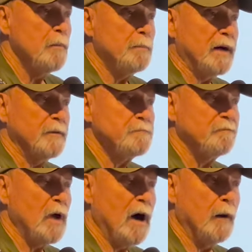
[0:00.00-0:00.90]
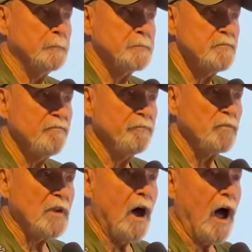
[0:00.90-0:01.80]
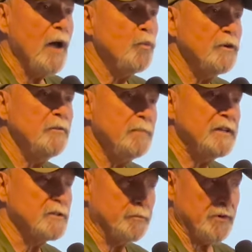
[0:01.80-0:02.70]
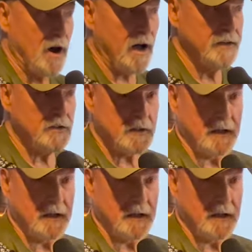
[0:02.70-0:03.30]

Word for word: But um, I wouldn't be surprised